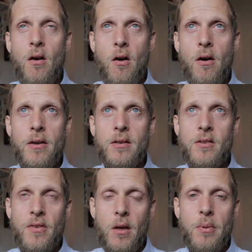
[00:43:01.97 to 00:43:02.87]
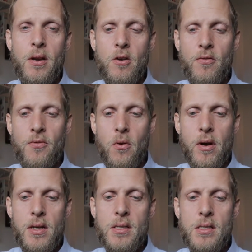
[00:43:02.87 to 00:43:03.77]
on developing your
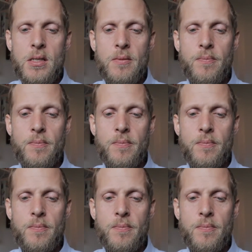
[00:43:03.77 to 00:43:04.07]
voice